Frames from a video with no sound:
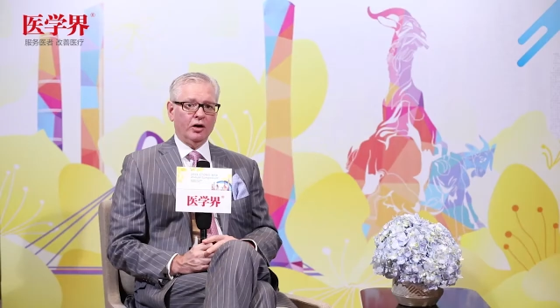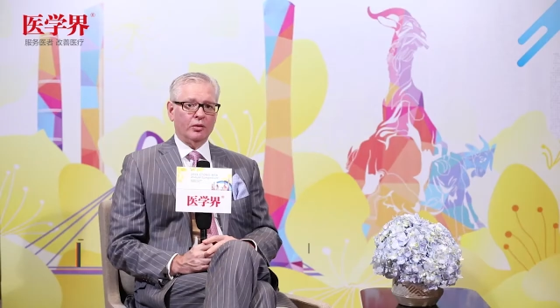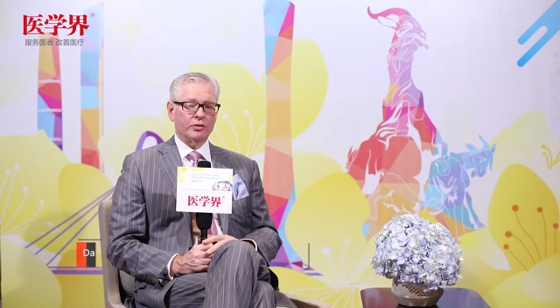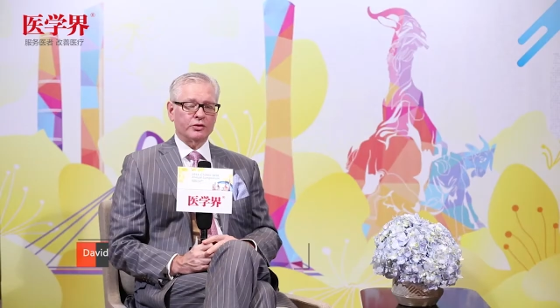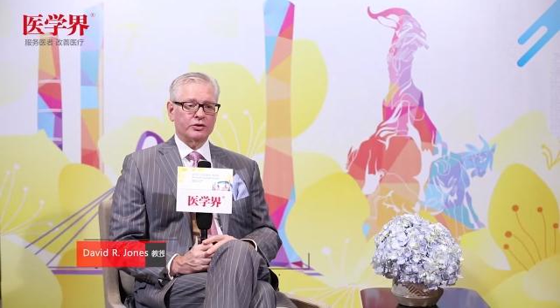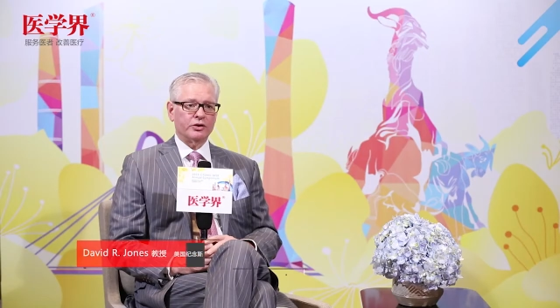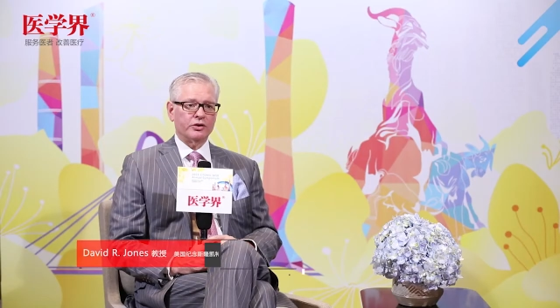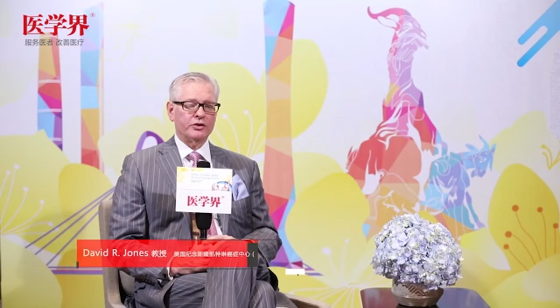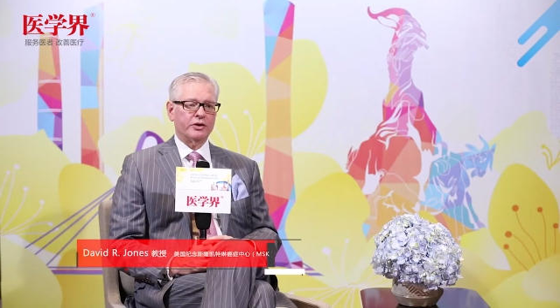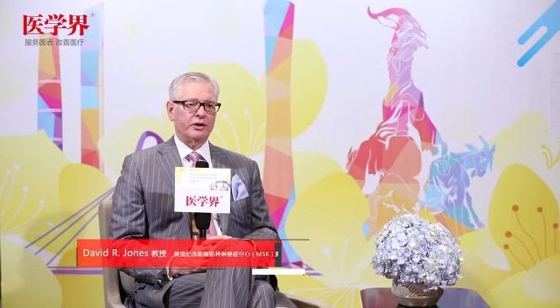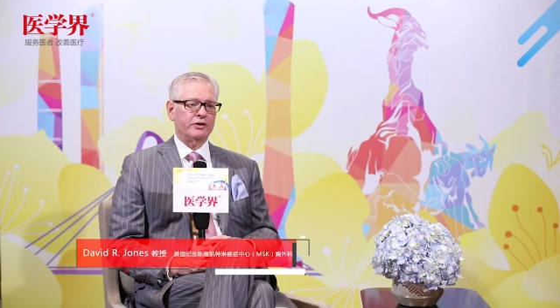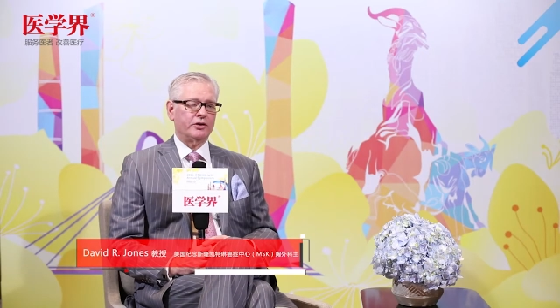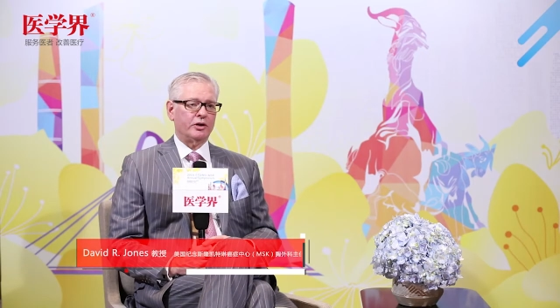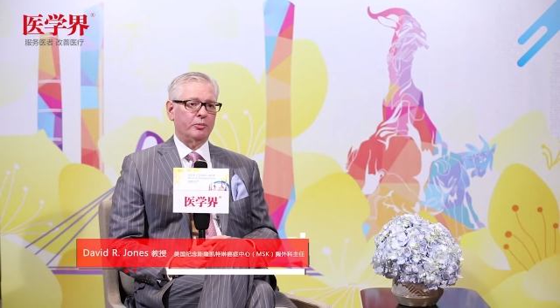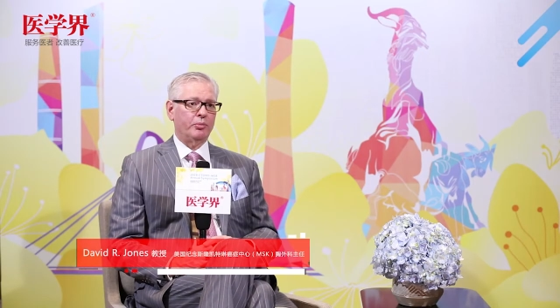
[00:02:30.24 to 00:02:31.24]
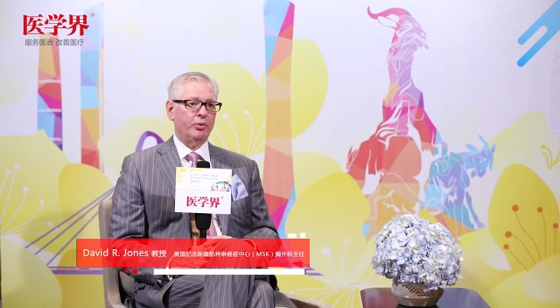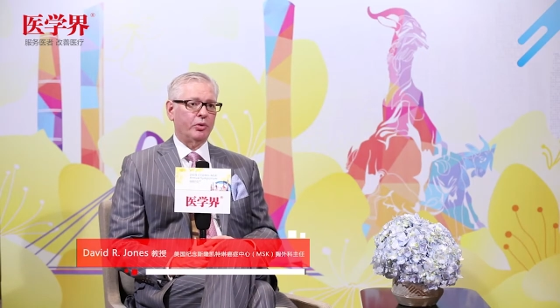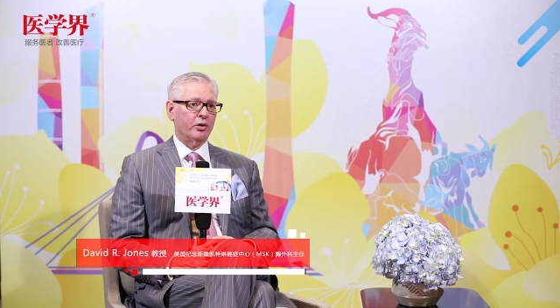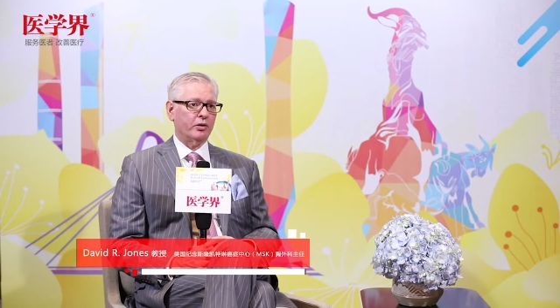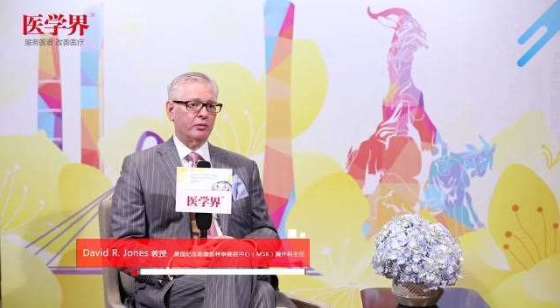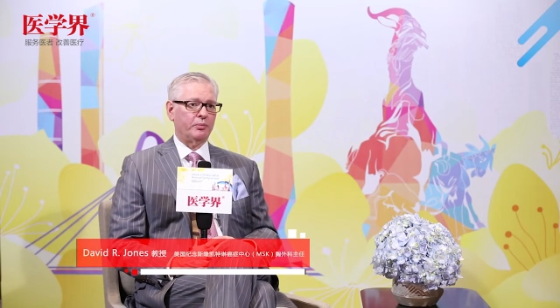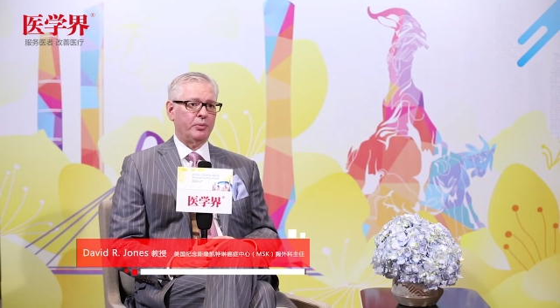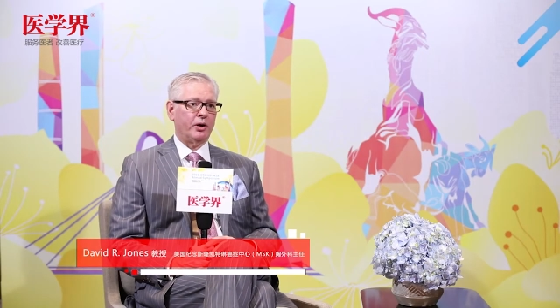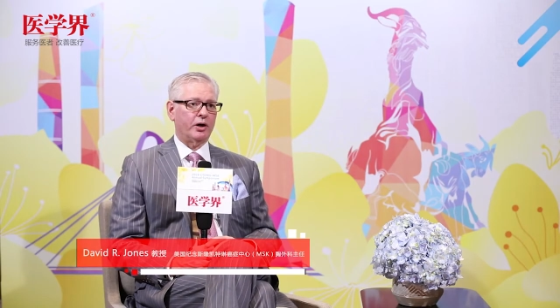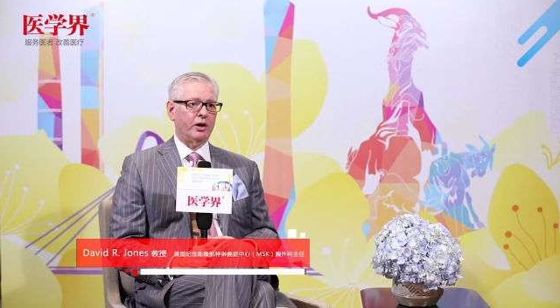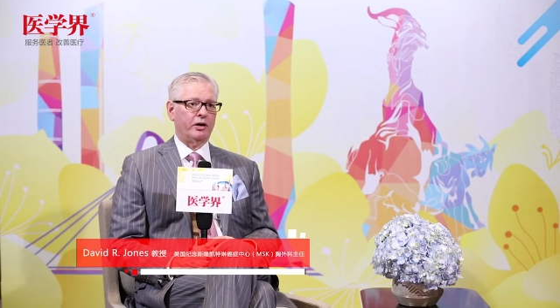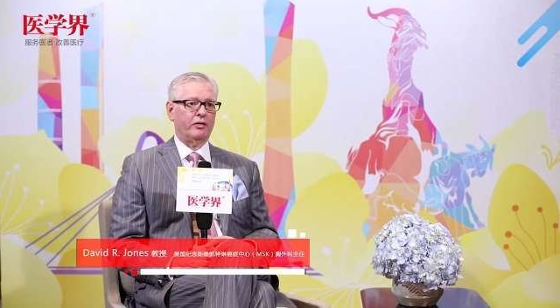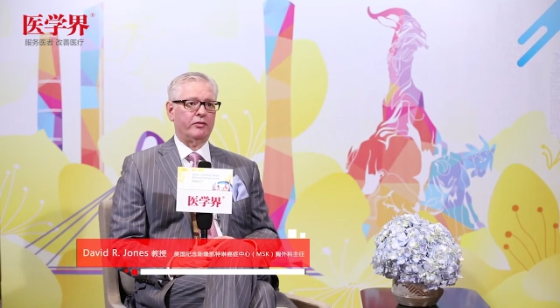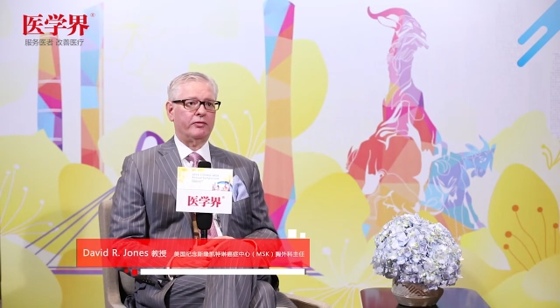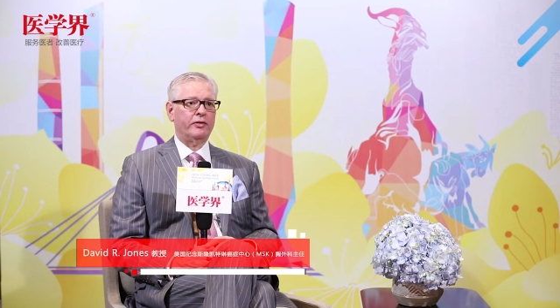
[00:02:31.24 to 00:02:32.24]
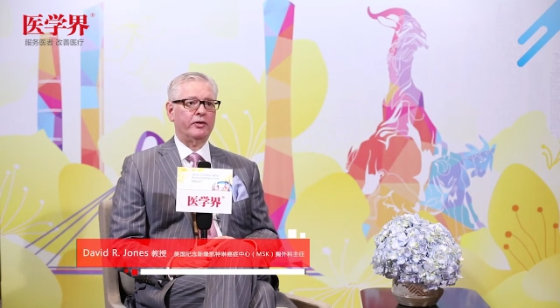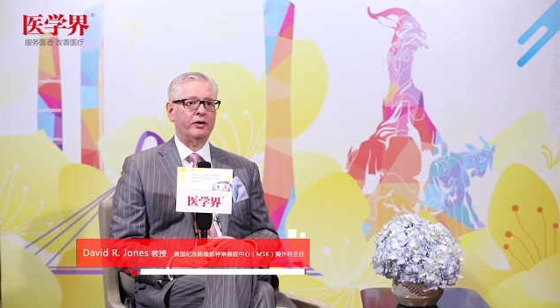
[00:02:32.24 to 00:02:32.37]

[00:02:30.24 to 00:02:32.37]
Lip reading: Well, surgery is an important part of